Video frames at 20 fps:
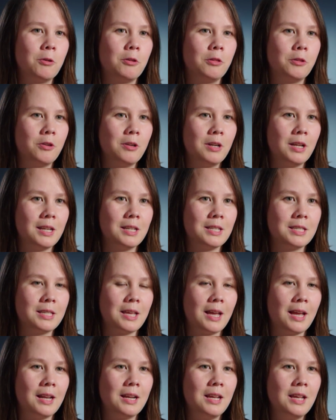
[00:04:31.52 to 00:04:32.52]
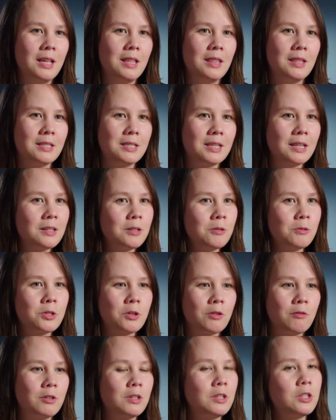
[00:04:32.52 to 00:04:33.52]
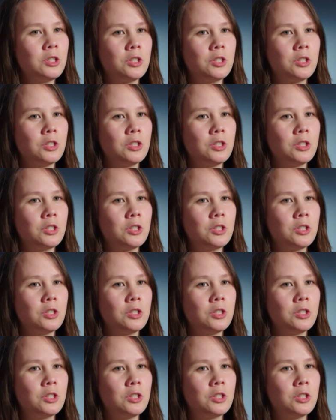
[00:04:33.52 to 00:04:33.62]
we're learning is that the sand dunes are really